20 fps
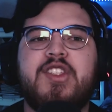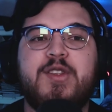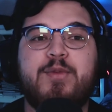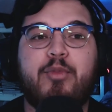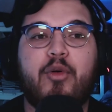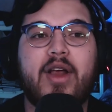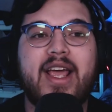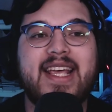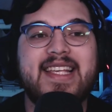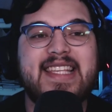
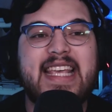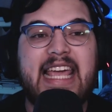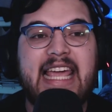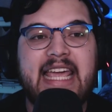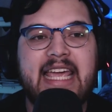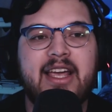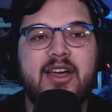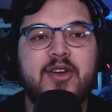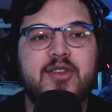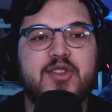sprays
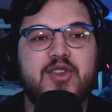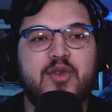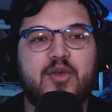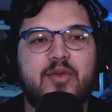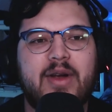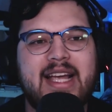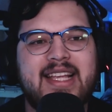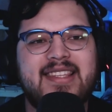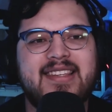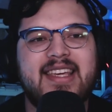ink
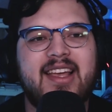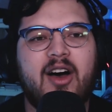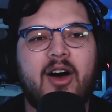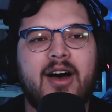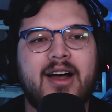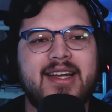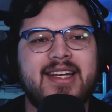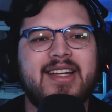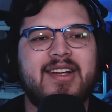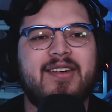directly
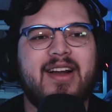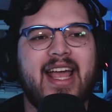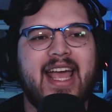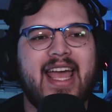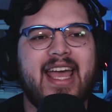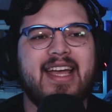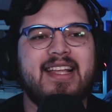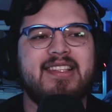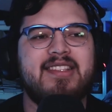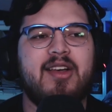onto your
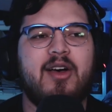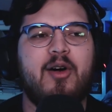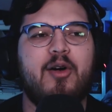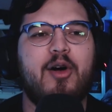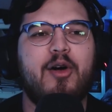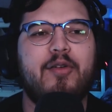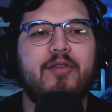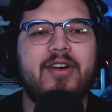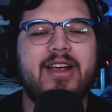hands all